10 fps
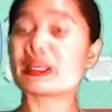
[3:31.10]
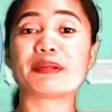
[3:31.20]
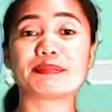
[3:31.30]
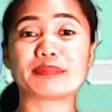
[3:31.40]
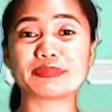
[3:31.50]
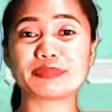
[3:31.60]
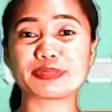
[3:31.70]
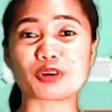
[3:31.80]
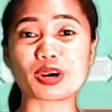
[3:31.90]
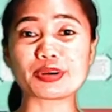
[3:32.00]
But
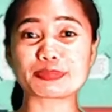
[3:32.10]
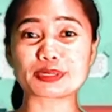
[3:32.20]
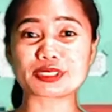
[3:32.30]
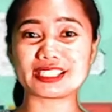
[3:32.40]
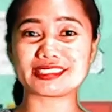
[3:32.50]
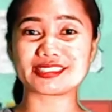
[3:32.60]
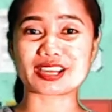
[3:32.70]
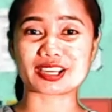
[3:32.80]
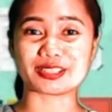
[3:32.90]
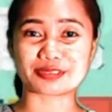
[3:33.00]
before we proceed to the
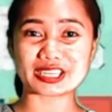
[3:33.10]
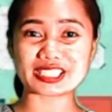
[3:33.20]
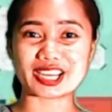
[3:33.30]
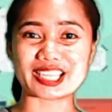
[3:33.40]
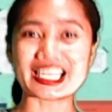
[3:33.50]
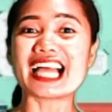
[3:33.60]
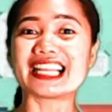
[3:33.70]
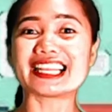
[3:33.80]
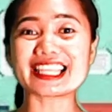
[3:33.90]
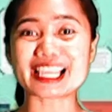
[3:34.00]
conversion,
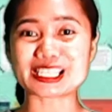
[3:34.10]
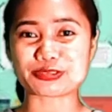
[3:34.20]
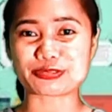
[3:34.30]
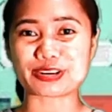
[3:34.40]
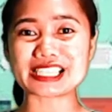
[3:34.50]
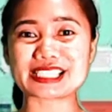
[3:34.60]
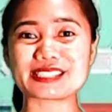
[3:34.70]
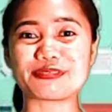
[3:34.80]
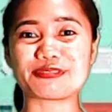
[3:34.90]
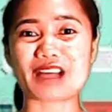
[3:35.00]
let us first
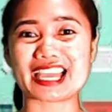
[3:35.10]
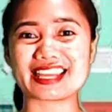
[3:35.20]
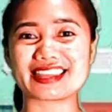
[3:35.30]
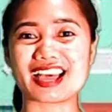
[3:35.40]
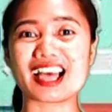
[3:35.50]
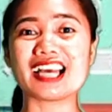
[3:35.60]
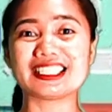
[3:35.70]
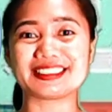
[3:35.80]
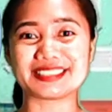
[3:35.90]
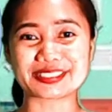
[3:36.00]
define the
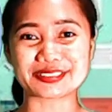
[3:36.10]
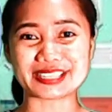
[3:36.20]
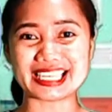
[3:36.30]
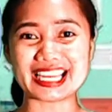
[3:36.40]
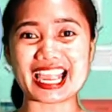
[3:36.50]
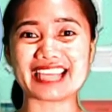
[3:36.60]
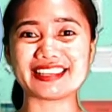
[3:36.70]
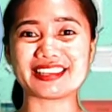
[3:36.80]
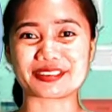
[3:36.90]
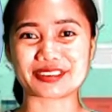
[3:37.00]
degree and
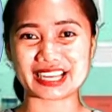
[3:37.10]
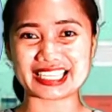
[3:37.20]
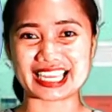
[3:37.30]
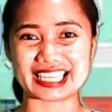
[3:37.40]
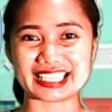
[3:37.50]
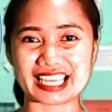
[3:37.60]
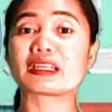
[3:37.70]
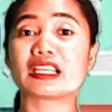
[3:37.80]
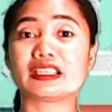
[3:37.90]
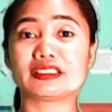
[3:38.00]
radian.
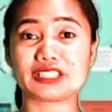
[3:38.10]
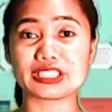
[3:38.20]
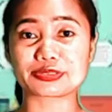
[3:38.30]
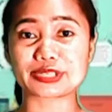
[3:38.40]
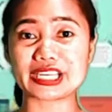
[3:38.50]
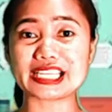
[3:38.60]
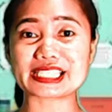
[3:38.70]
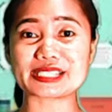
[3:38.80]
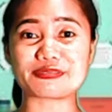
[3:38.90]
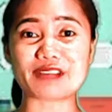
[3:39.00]
Degree is
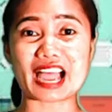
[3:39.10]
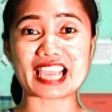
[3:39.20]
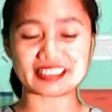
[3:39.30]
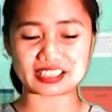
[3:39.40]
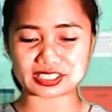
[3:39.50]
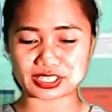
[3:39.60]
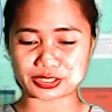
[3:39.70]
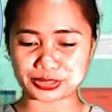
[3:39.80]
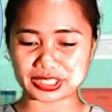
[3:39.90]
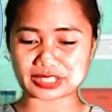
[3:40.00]
defined as the
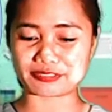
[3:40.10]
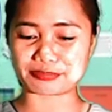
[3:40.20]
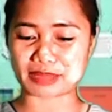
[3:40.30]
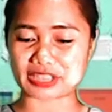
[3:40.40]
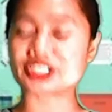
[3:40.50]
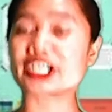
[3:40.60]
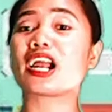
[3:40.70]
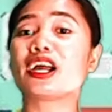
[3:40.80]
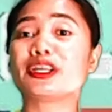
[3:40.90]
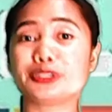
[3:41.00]
unit of measure
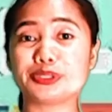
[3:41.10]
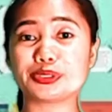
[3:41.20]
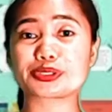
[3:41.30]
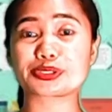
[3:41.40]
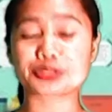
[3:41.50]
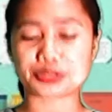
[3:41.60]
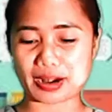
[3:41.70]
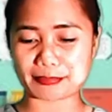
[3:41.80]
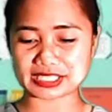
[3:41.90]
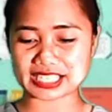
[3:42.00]
used to
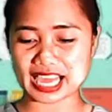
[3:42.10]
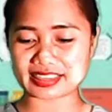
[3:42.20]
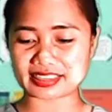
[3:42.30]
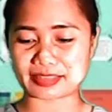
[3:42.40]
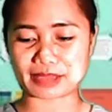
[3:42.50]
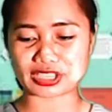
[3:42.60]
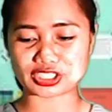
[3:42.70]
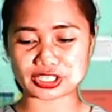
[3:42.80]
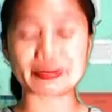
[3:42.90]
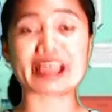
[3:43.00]
represent the
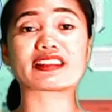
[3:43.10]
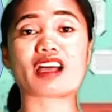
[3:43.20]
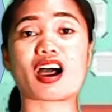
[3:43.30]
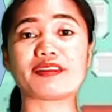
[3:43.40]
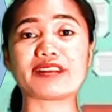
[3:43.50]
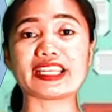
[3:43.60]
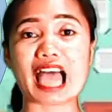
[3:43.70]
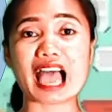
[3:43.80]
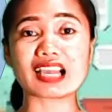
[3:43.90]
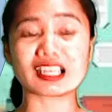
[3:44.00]
measurement of an
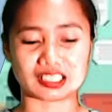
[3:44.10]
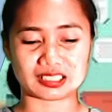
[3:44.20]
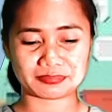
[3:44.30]
angle.